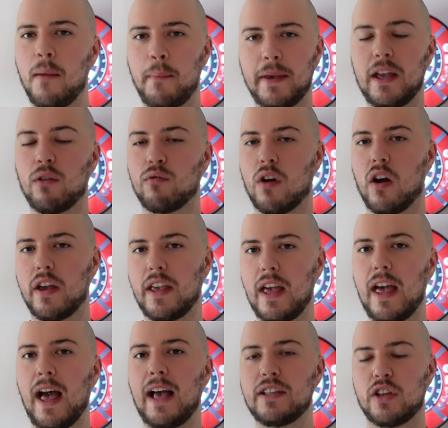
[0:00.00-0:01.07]
Peter Wright
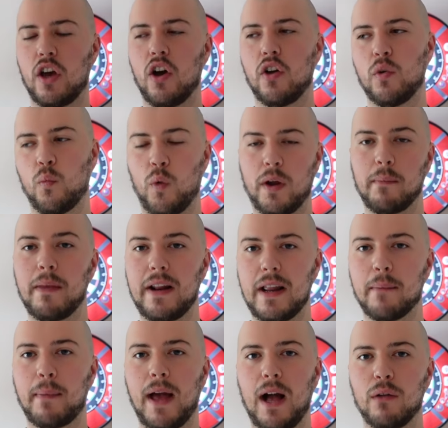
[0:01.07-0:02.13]
has earned £1
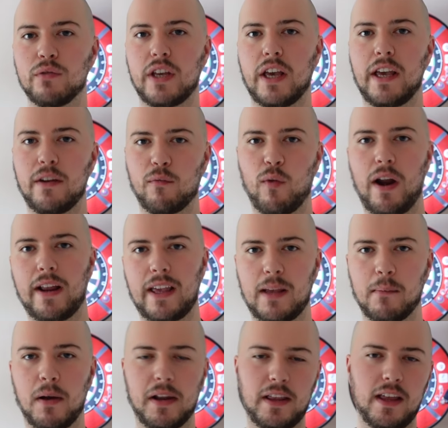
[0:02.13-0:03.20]
million in
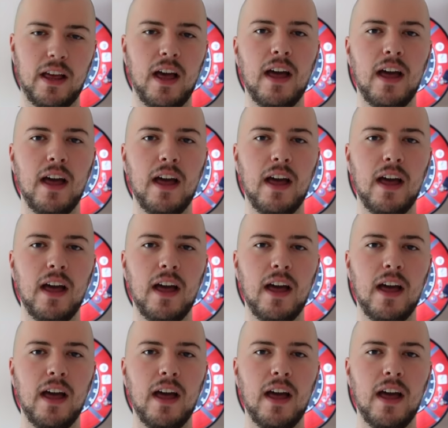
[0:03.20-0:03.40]
ranking money.